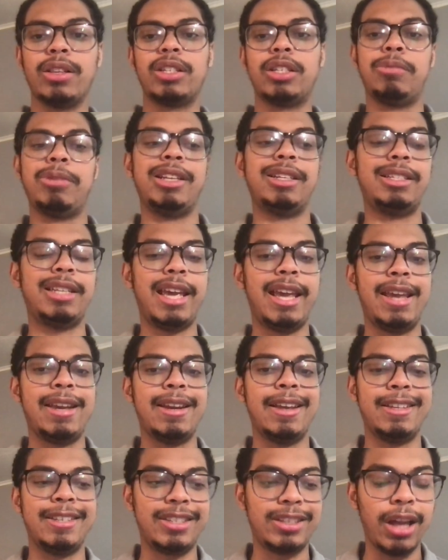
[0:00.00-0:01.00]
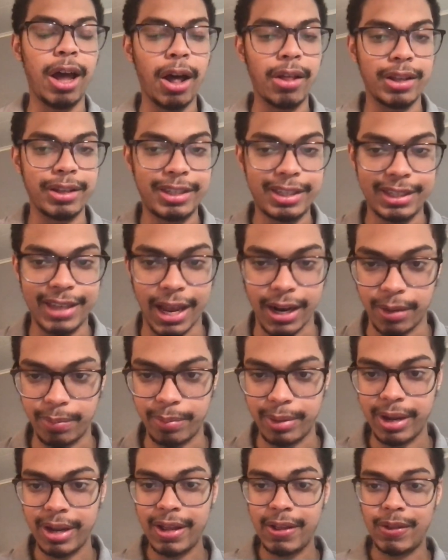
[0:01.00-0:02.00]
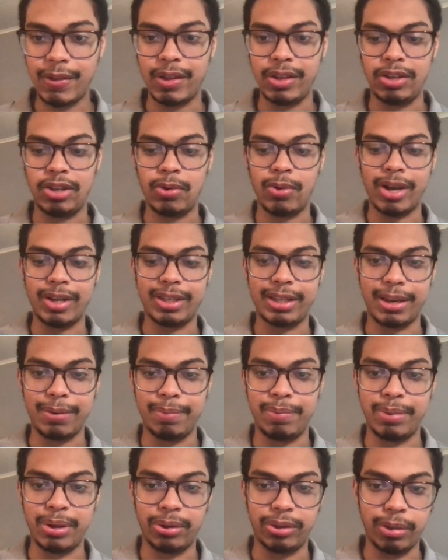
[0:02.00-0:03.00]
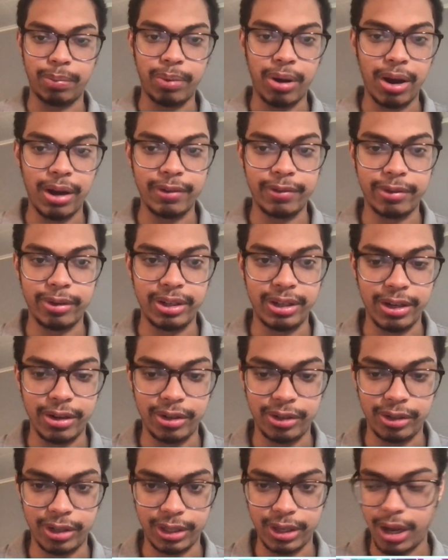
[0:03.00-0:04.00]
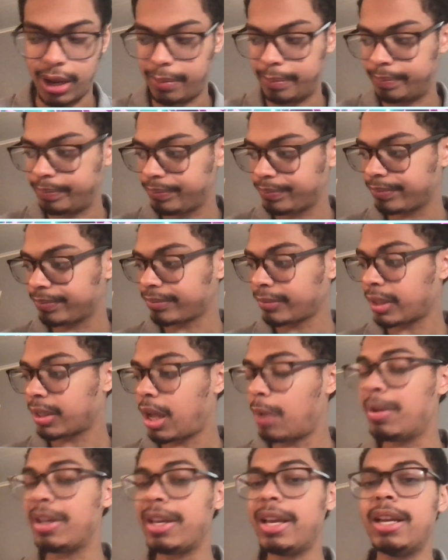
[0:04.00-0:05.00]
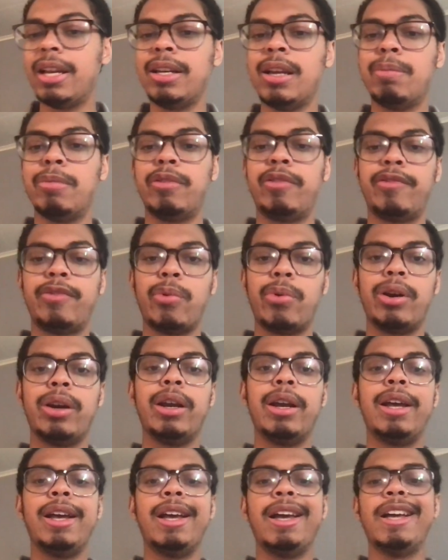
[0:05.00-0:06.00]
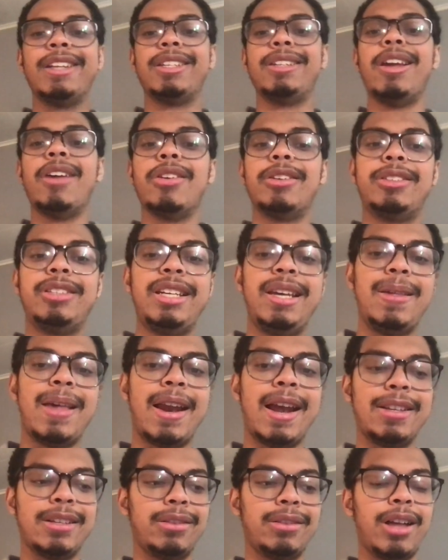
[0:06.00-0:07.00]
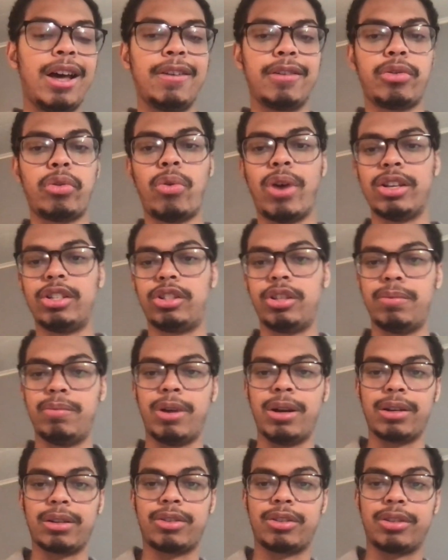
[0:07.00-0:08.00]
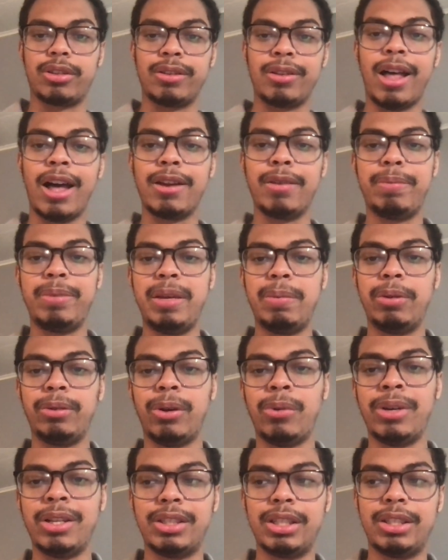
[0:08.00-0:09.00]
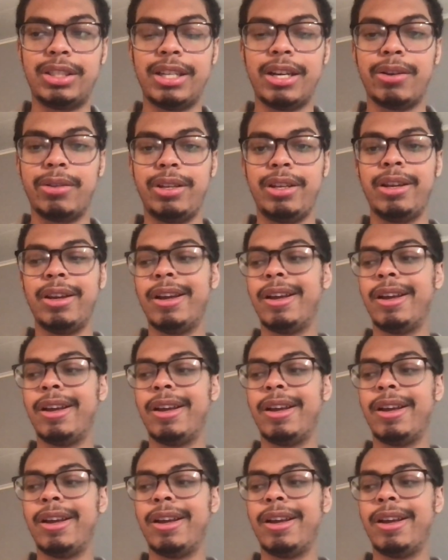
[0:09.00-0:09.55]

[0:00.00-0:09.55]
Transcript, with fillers: to maintain a solid setup that the U.S. can build upon for years to come. Coming in at number four is another T that has a lot of question marks. A lot of people don't necessarily